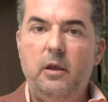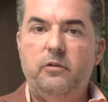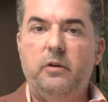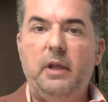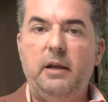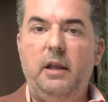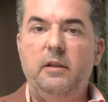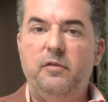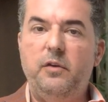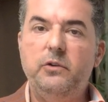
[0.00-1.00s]
so that
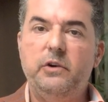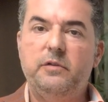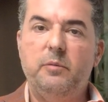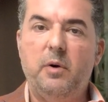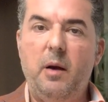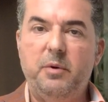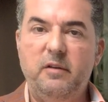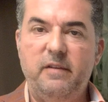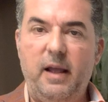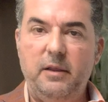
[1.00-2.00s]
in the future, if the property
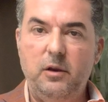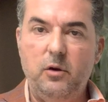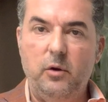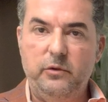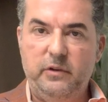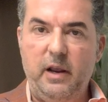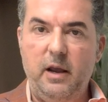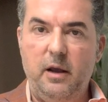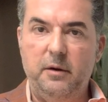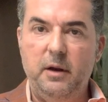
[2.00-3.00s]
value goes
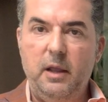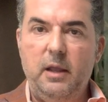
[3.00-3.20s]
down,